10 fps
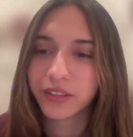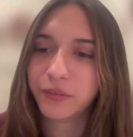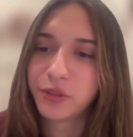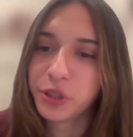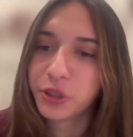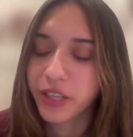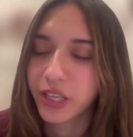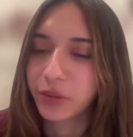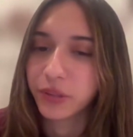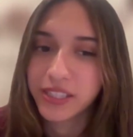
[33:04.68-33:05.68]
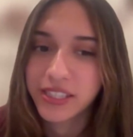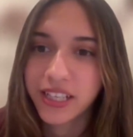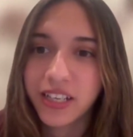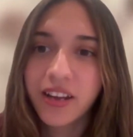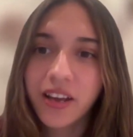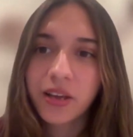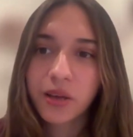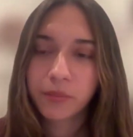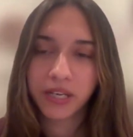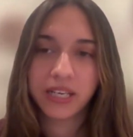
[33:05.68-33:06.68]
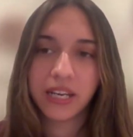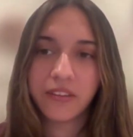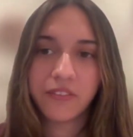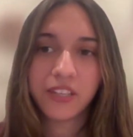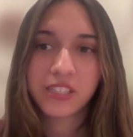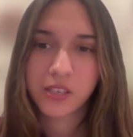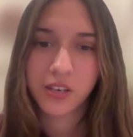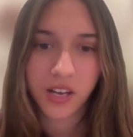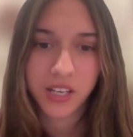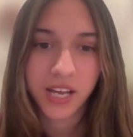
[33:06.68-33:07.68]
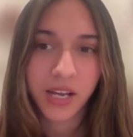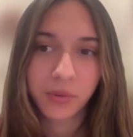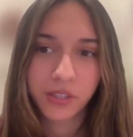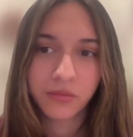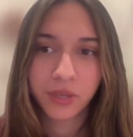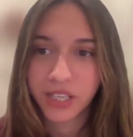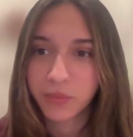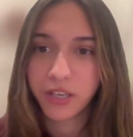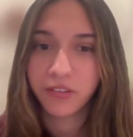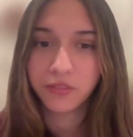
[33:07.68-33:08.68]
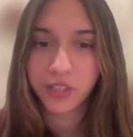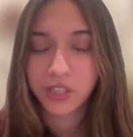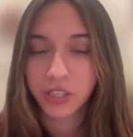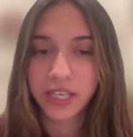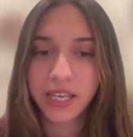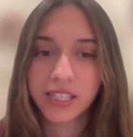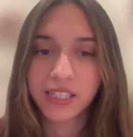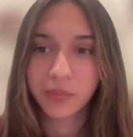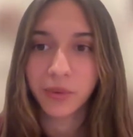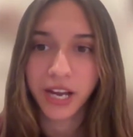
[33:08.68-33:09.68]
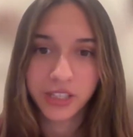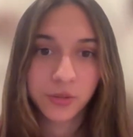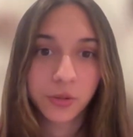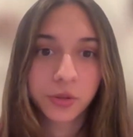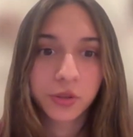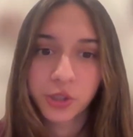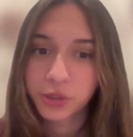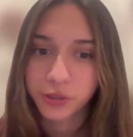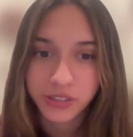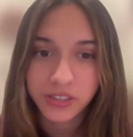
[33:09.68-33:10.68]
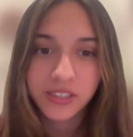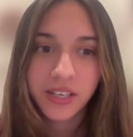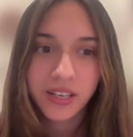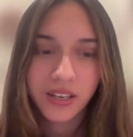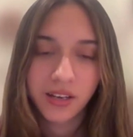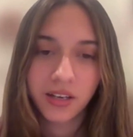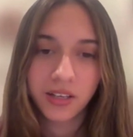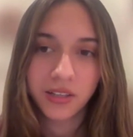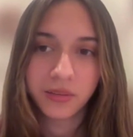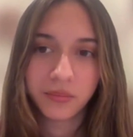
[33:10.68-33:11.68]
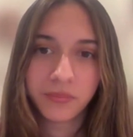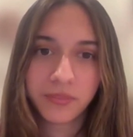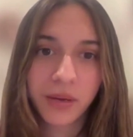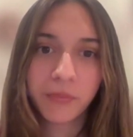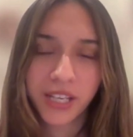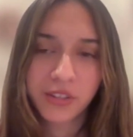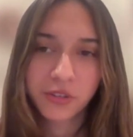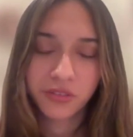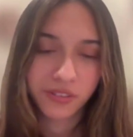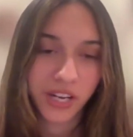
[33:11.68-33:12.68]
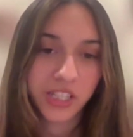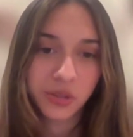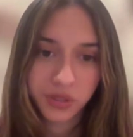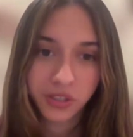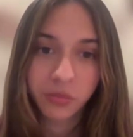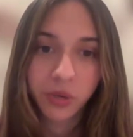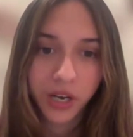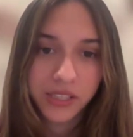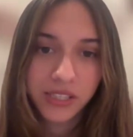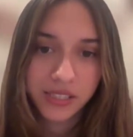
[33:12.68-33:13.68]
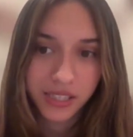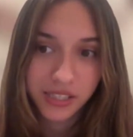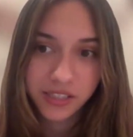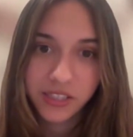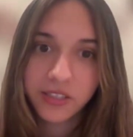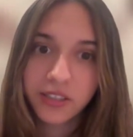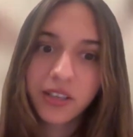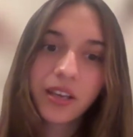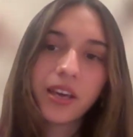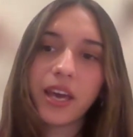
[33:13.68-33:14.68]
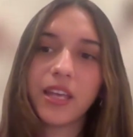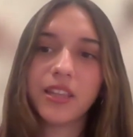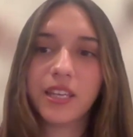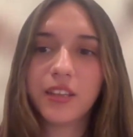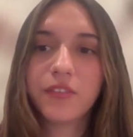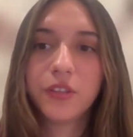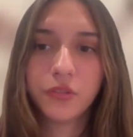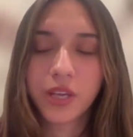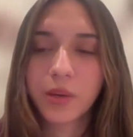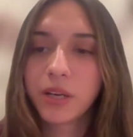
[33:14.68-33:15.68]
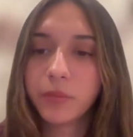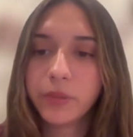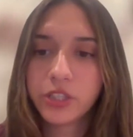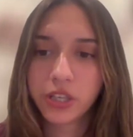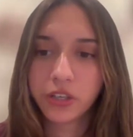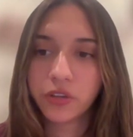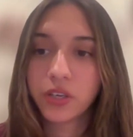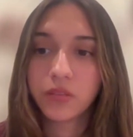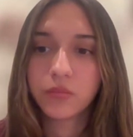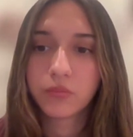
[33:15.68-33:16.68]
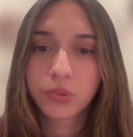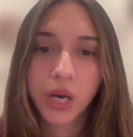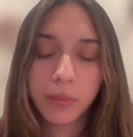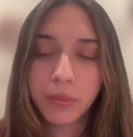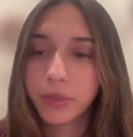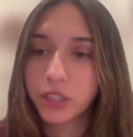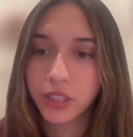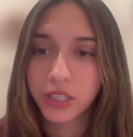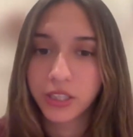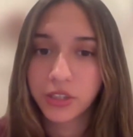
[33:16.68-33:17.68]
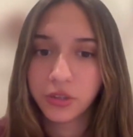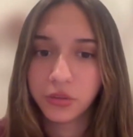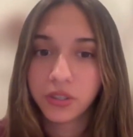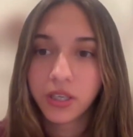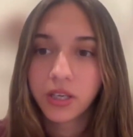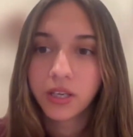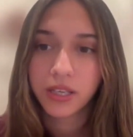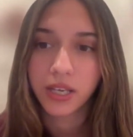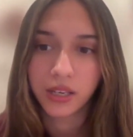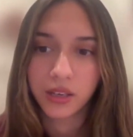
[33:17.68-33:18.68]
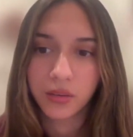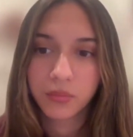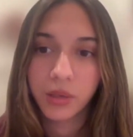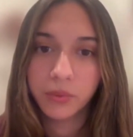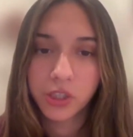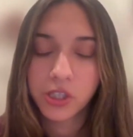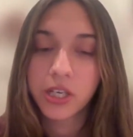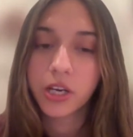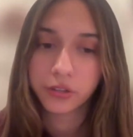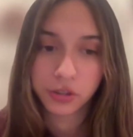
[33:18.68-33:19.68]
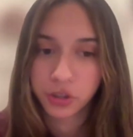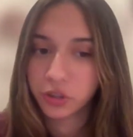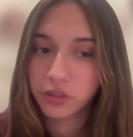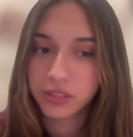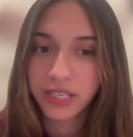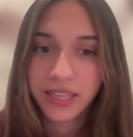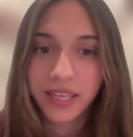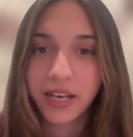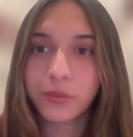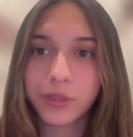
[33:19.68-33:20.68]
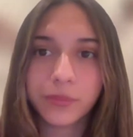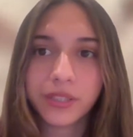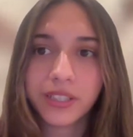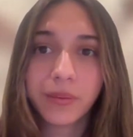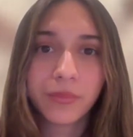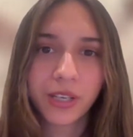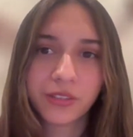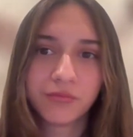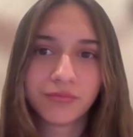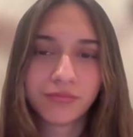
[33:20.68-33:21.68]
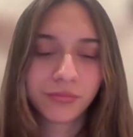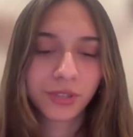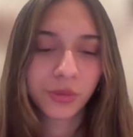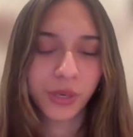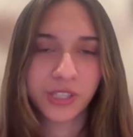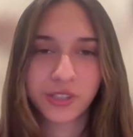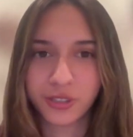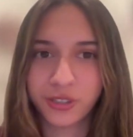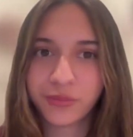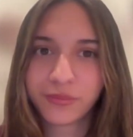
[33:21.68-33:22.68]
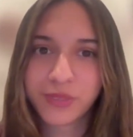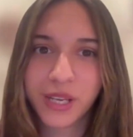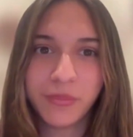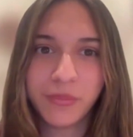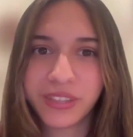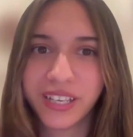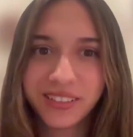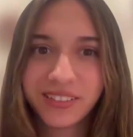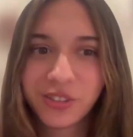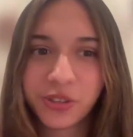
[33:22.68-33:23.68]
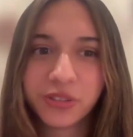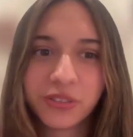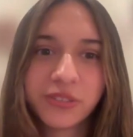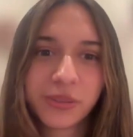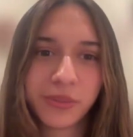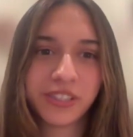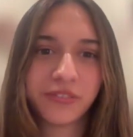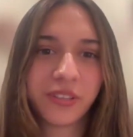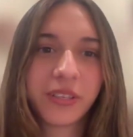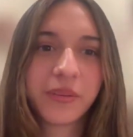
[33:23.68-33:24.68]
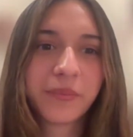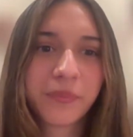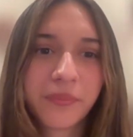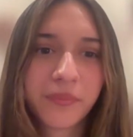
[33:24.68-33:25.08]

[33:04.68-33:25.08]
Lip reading: the journal that you listed, but if it's not, I would recommend first looking at some high school journals that might sort of guide you into the process easier. And then if you do get published there, you can probably look into getting published in other journals like that one, but I'm not quite sure about that journal specifically.